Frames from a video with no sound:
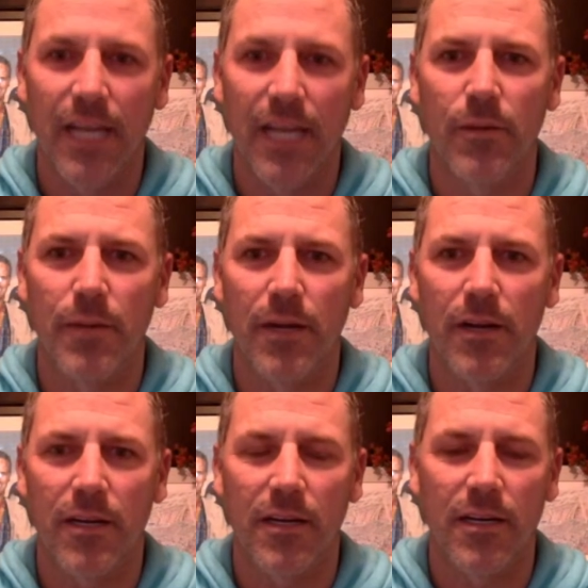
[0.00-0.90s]

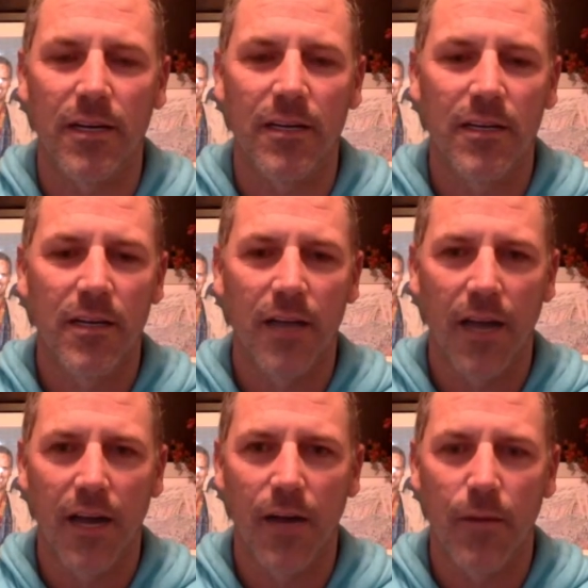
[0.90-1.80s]
America,
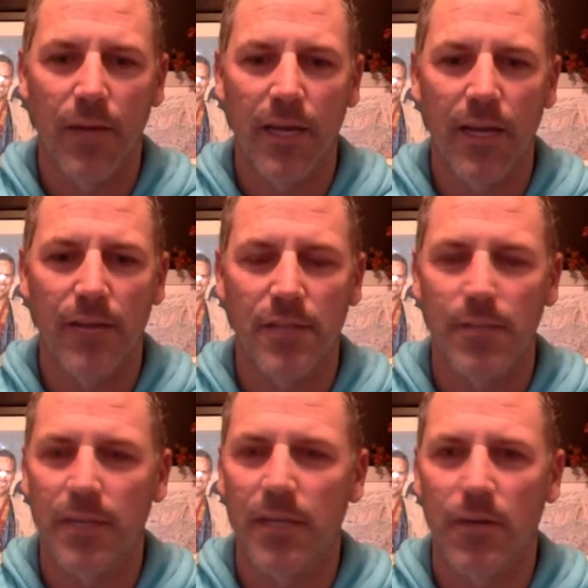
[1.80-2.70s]
we have
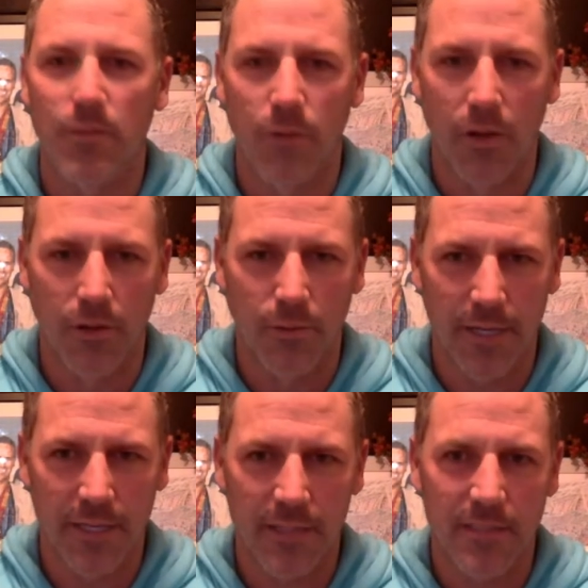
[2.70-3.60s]
something called roller
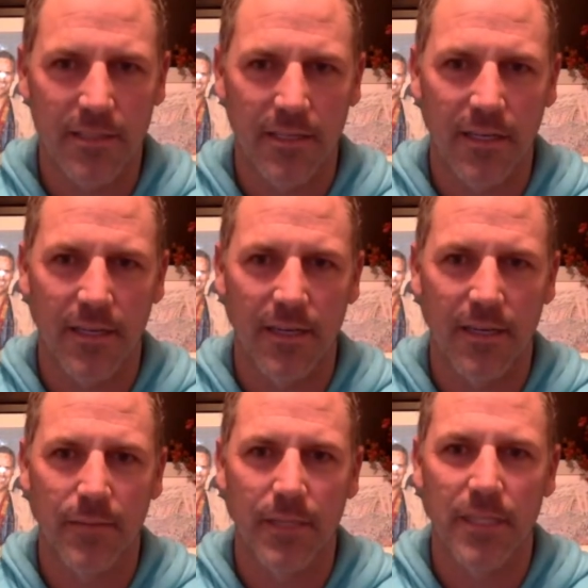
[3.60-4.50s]
rinks.
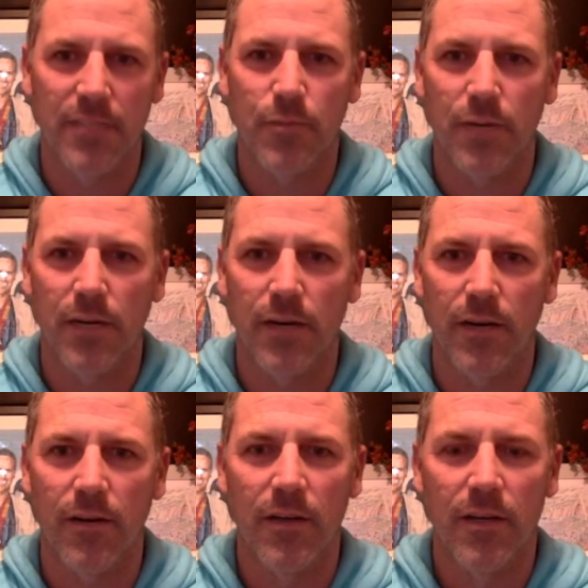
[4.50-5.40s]
It's
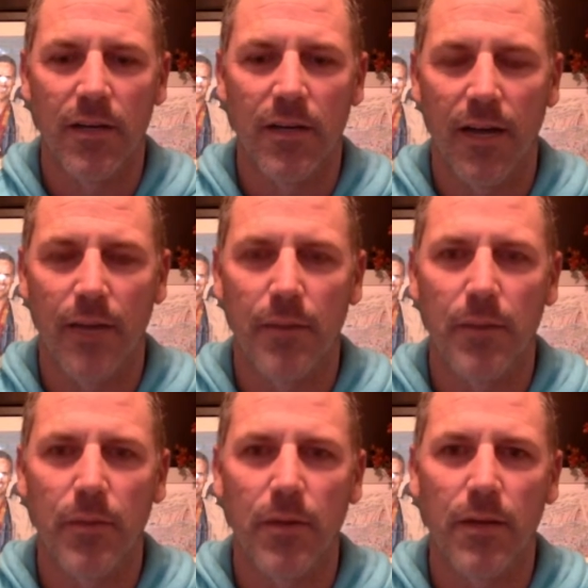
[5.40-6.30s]
where
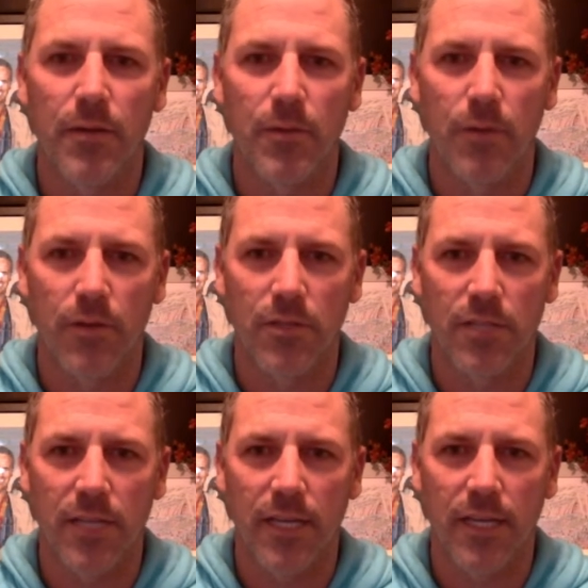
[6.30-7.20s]
people come to roller
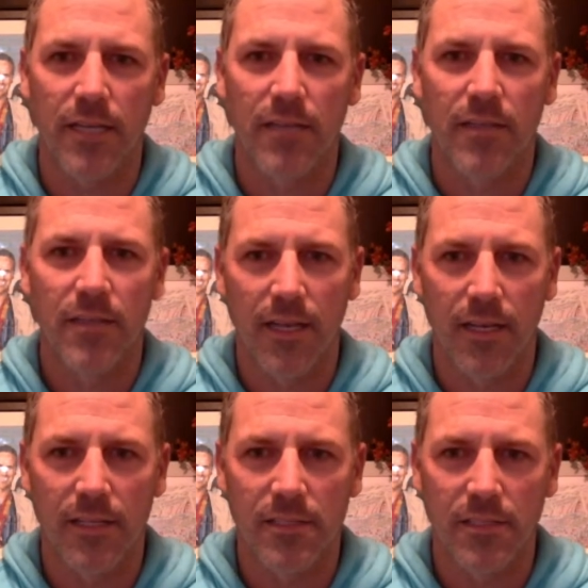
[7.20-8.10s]
skate. They
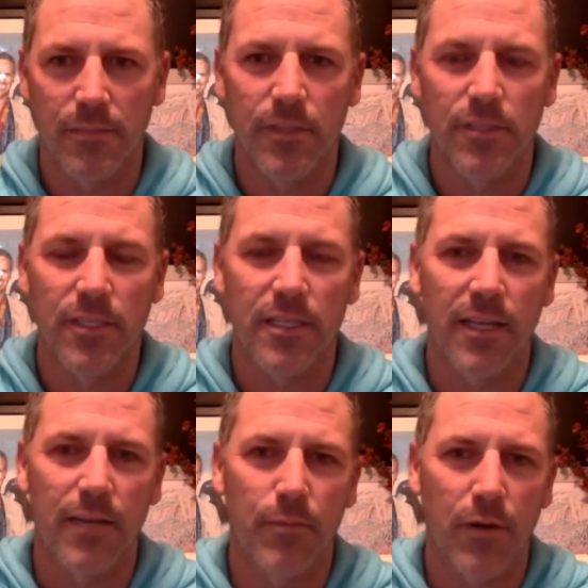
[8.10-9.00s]
listen to music. They
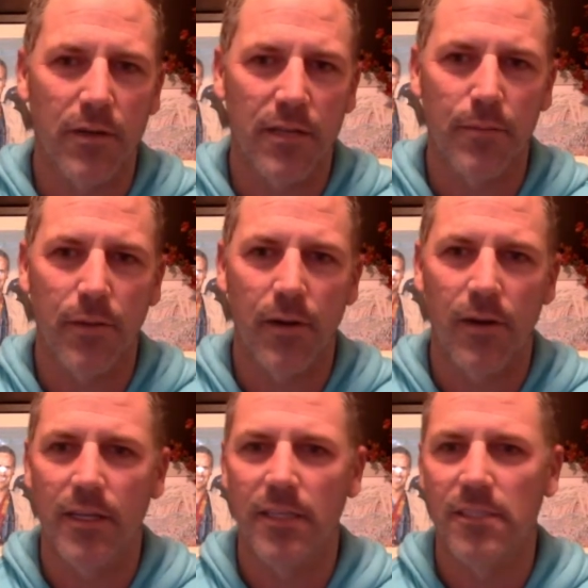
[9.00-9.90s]
have birthday
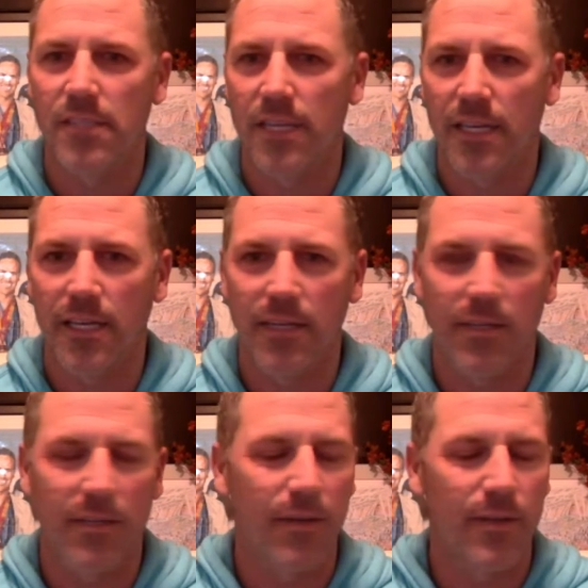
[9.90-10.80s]
parties.
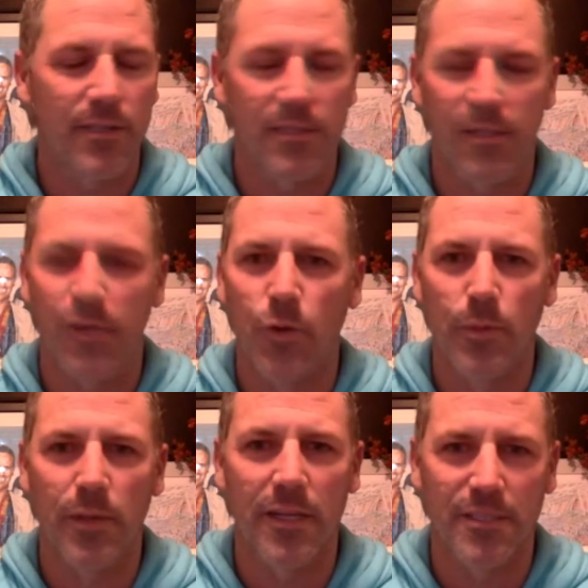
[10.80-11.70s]
It's the cool
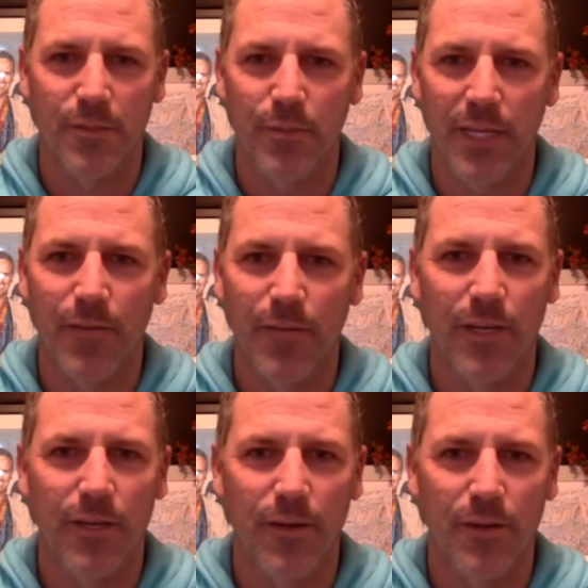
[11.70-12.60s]
place to be when
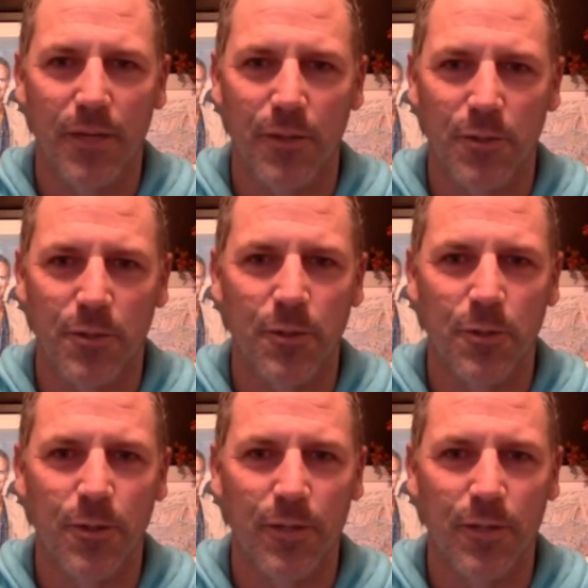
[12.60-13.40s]
you're in middle school